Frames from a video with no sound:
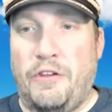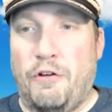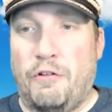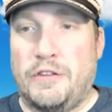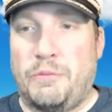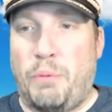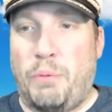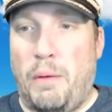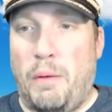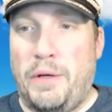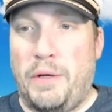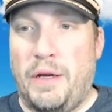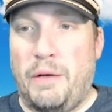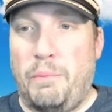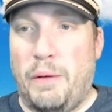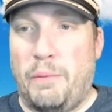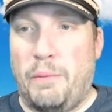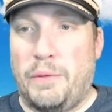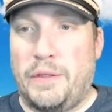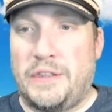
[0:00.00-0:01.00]
No one's probably
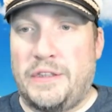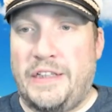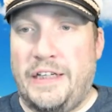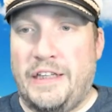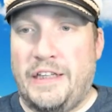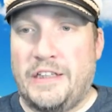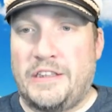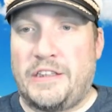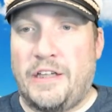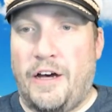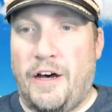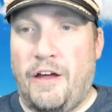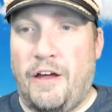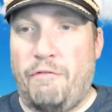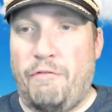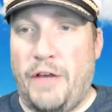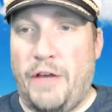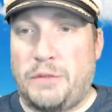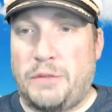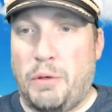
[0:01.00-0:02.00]
going to be able to see this
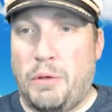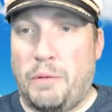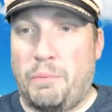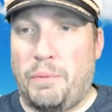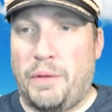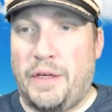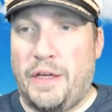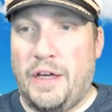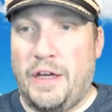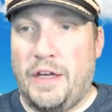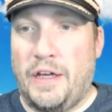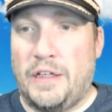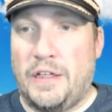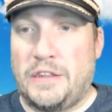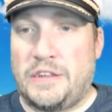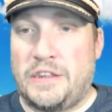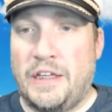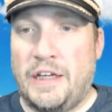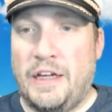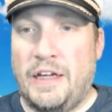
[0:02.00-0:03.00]
on Facebook
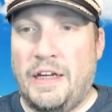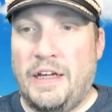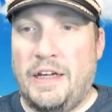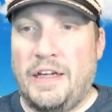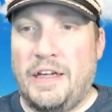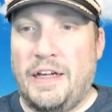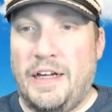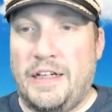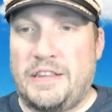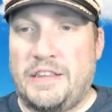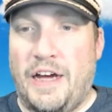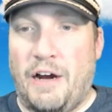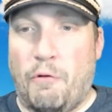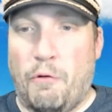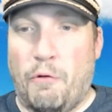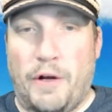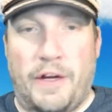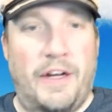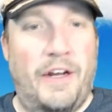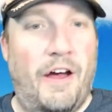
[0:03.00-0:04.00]
because it's
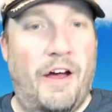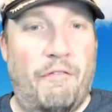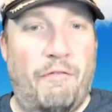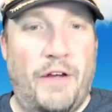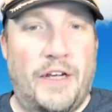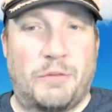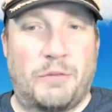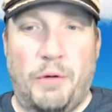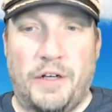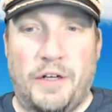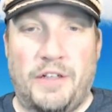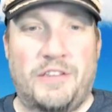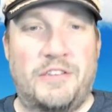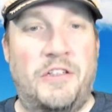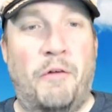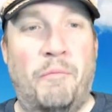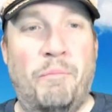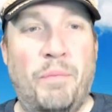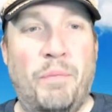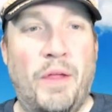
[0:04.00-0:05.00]
not working on Facebook.
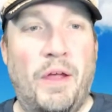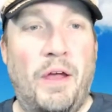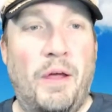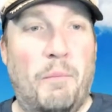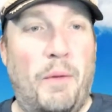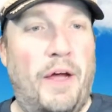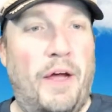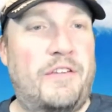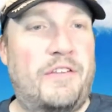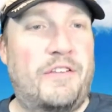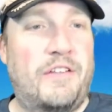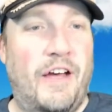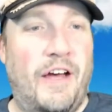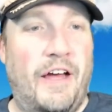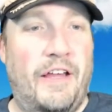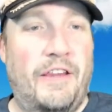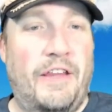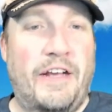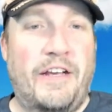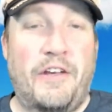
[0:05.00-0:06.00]
So
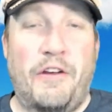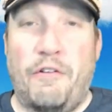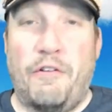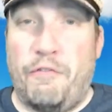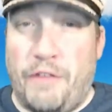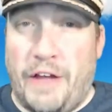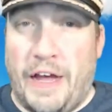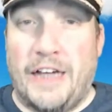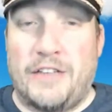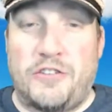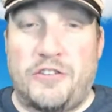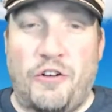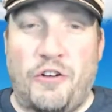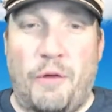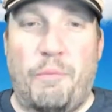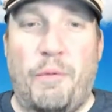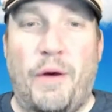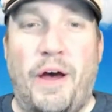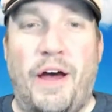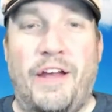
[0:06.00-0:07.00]
thank you guys for
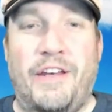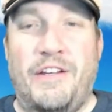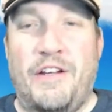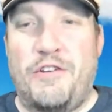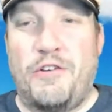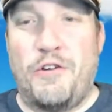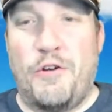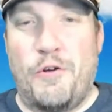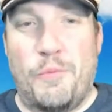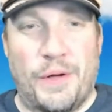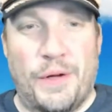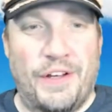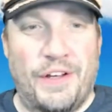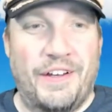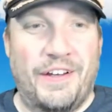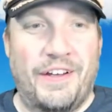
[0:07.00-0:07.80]
showing up on YouTube.